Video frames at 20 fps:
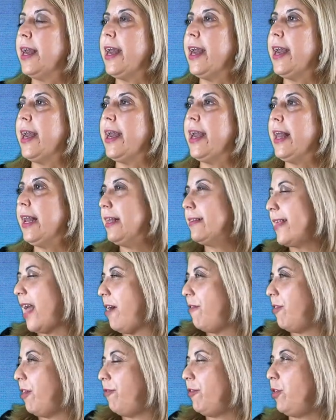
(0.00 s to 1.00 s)
Let's
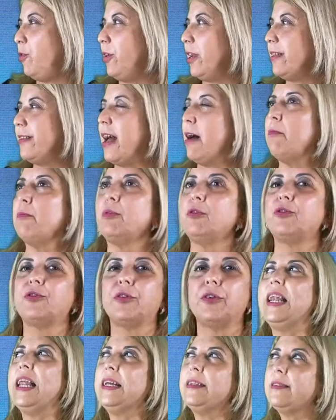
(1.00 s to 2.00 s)
have a few
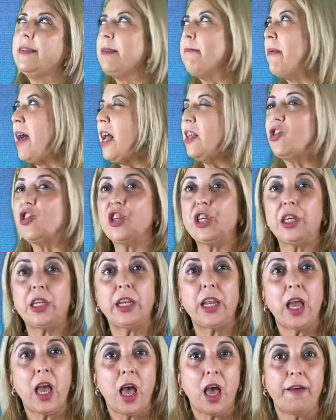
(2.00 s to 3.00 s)
examples. Let's
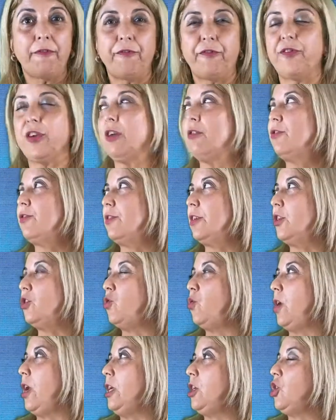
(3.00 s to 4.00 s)
imagine a few
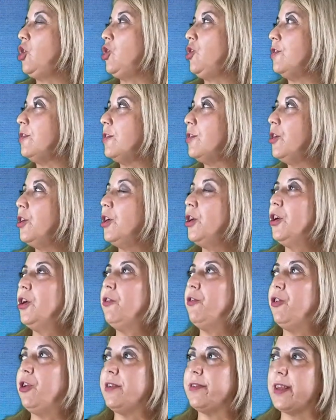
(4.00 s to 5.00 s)
situations.
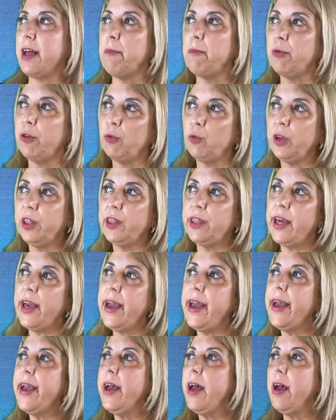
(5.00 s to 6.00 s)
For example, with
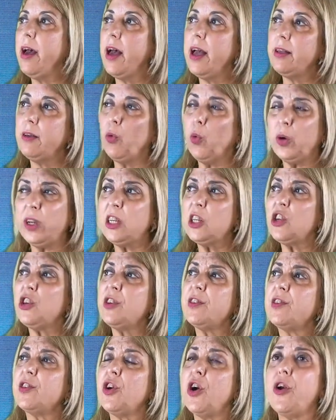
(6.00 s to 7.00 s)
the
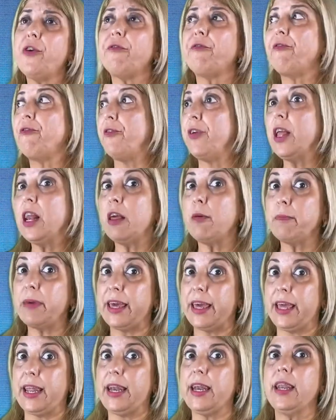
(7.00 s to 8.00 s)
winter storm
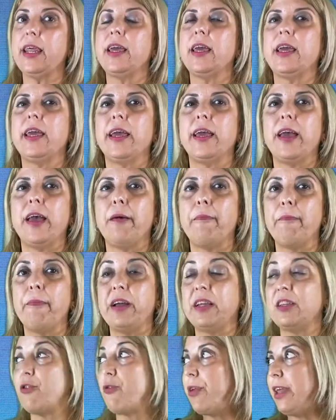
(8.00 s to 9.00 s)
Filomen,
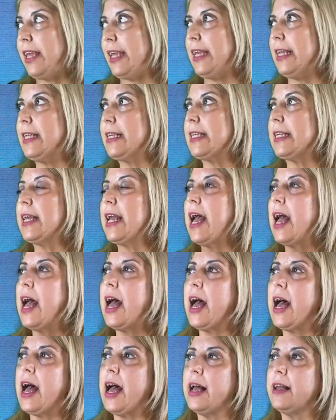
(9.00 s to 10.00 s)
Madrid
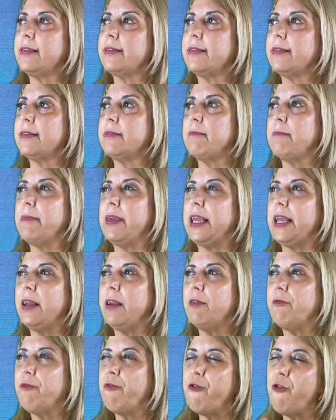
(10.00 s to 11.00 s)
has
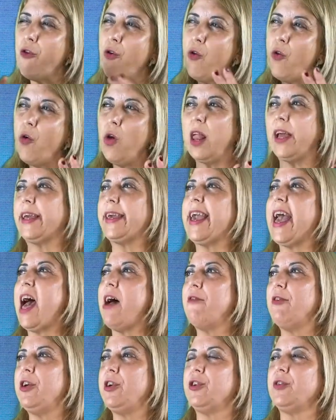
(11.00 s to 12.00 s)
been full and
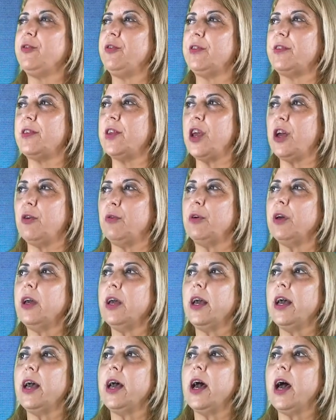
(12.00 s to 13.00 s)
covered of snow,
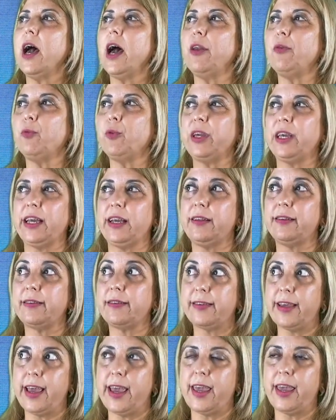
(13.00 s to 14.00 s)
and we can
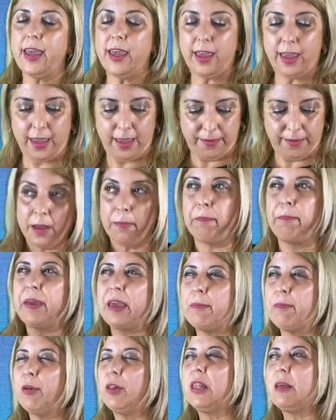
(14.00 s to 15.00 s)
say
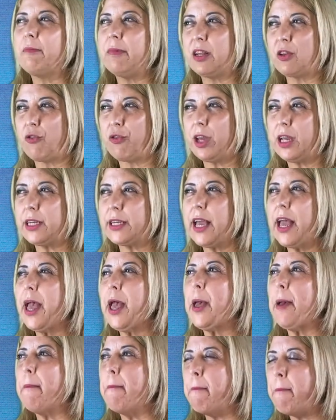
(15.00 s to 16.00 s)
people in
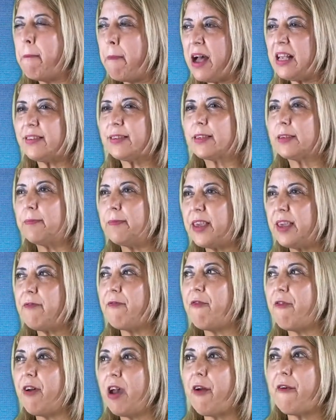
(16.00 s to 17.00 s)
Madrid must be
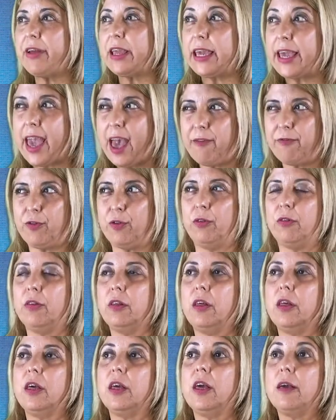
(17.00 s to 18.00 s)
very
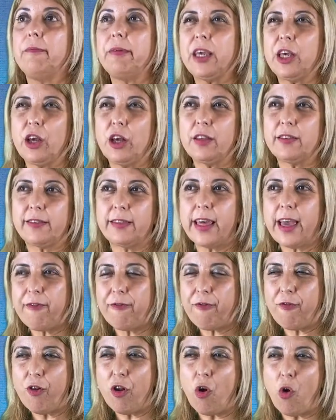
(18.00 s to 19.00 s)
careful because their
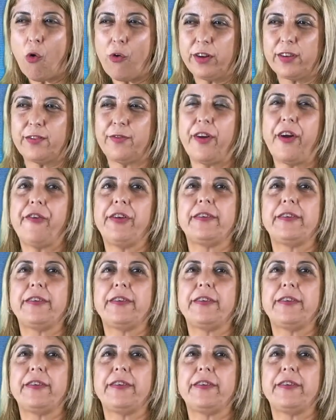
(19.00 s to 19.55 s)
floor is very